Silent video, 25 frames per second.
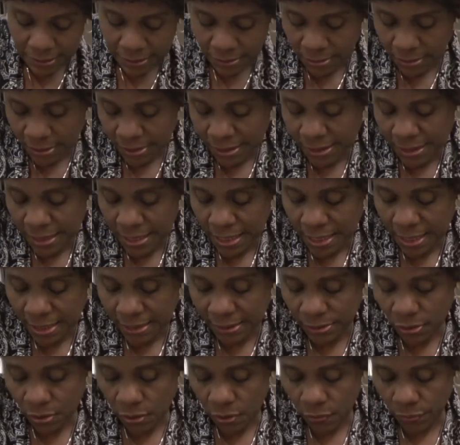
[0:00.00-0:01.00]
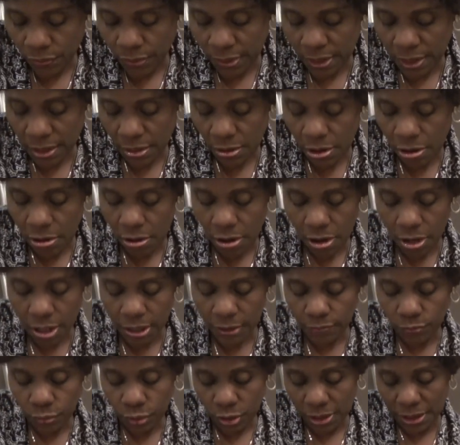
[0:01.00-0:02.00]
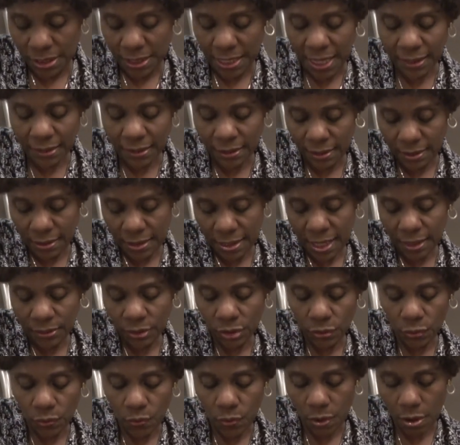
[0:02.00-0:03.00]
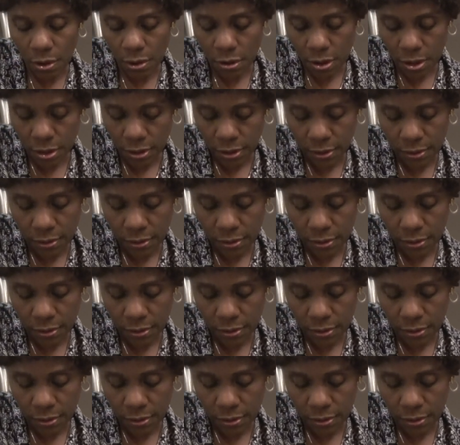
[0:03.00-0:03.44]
see, it's already hard, but not too hard.